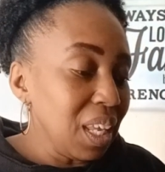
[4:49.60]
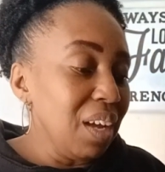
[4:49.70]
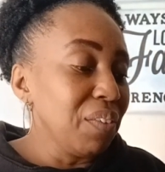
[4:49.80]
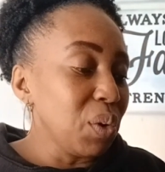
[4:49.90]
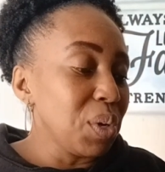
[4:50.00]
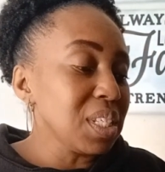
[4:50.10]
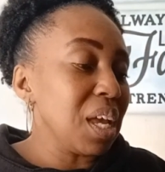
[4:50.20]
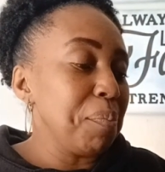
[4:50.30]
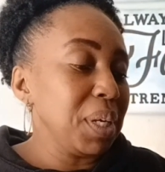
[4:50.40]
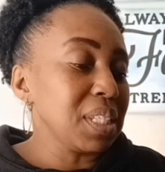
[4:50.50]
Of course,
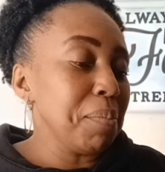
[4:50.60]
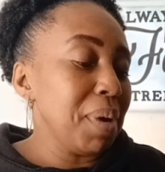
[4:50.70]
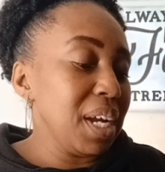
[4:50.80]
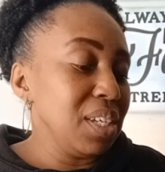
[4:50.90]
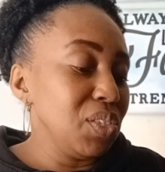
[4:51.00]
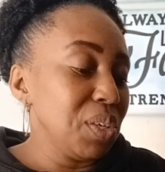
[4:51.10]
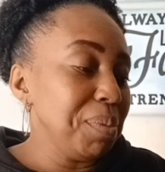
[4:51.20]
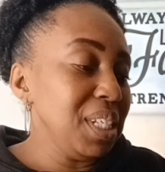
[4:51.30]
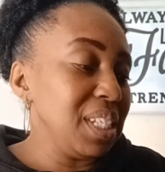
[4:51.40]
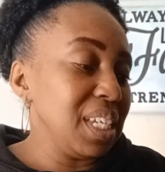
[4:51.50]
I picked up my
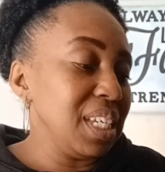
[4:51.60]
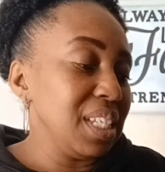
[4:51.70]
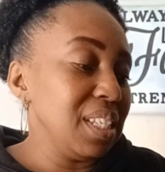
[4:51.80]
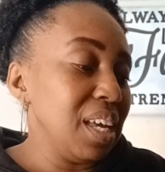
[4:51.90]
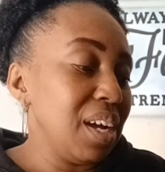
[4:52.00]
Jimmy Dean